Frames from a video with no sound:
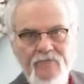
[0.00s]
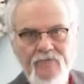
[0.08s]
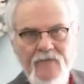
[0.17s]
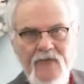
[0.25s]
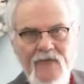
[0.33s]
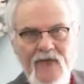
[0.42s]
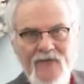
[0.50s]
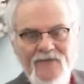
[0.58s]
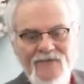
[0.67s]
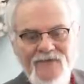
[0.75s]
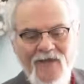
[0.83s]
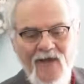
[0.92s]
And
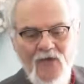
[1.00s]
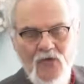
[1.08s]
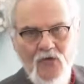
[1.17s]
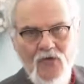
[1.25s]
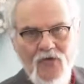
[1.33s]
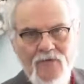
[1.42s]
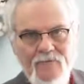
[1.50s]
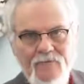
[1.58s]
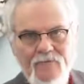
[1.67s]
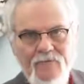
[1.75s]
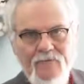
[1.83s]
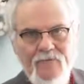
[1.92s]
that's not good.
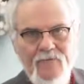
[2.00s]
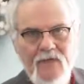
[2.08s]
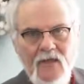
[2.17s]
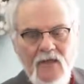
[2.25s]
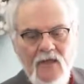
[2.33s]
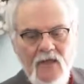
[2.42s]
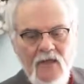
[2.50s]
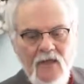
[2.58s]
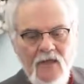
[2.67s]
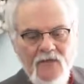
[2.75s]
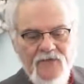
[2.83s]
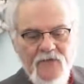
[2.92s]

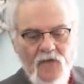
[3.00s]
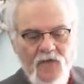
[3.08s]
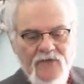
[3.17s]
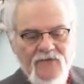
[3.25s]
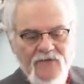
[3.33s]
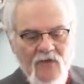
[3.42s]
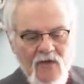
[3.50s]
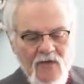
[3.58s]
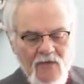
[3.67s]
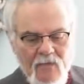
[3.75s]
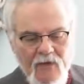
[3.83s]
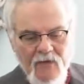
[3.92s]
So let's talk
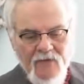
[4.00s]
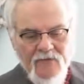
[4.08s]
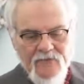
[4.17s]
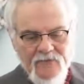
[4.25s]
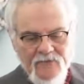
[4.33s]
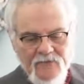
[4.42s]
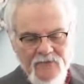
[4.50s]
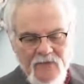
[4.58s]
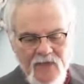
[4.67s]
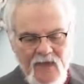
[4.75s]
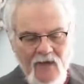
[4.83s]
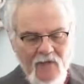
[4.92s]
about,
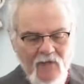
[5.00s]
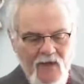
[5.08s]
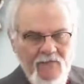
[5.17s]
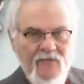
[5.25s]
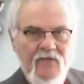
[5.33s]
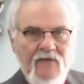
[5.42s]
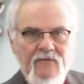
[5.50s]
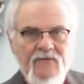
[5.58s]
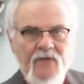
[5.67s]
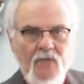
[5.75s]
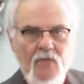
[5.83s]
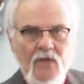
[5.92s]
how do I forgive
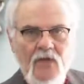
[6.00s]
someone